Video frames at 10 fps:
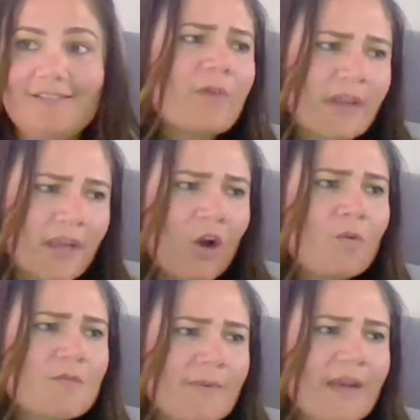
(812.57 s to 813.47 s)
It really
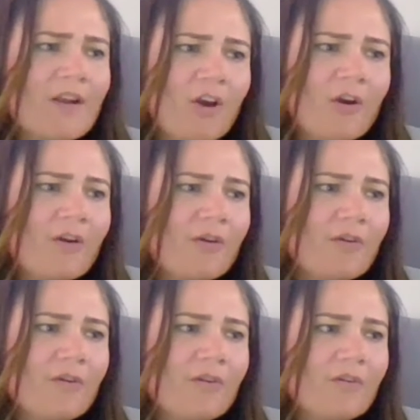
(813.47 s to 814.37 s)
helped me to
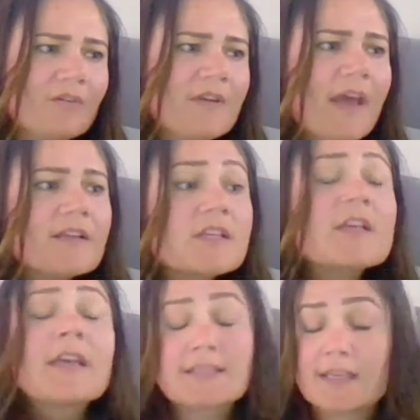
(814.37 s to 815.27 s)
go,
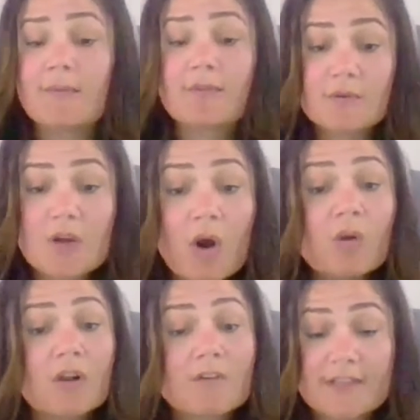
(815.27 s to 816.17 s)
to accept. There was a
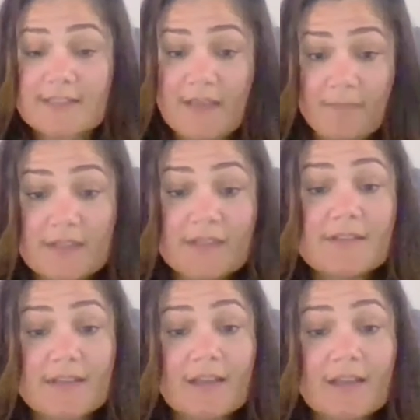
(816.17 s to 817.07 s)
whole lot of
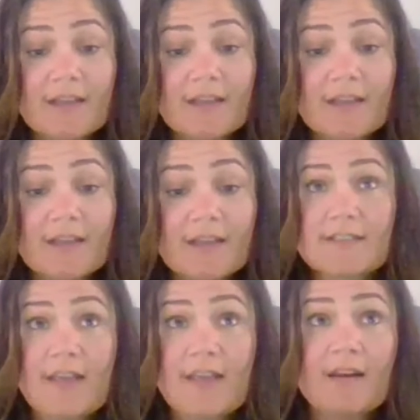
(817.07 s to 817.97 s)
acceptance and
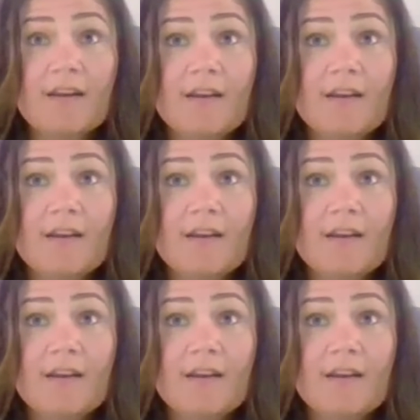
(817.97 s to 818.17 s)
forgiveness that